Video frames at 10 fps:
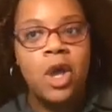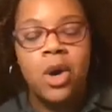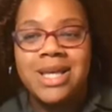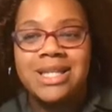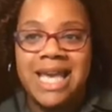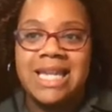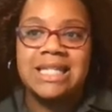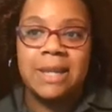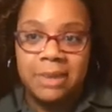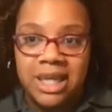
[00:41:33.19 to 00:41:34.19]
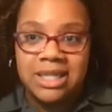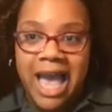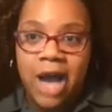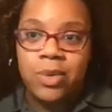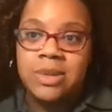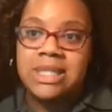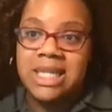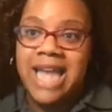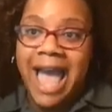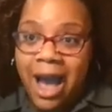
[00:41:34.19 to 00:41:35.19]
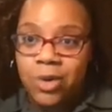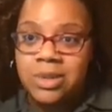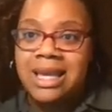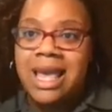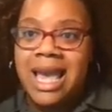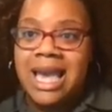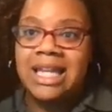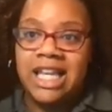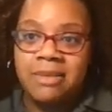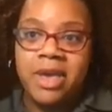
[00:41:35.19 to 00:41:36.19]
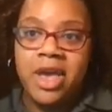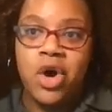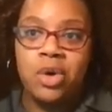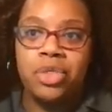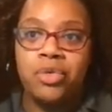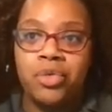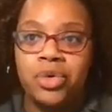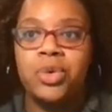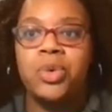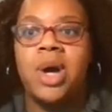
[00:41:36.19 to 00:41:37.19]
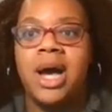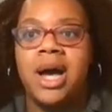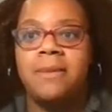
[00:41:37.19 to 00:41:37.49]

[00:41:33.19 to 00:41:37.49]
Once that is complete, I will send out an email through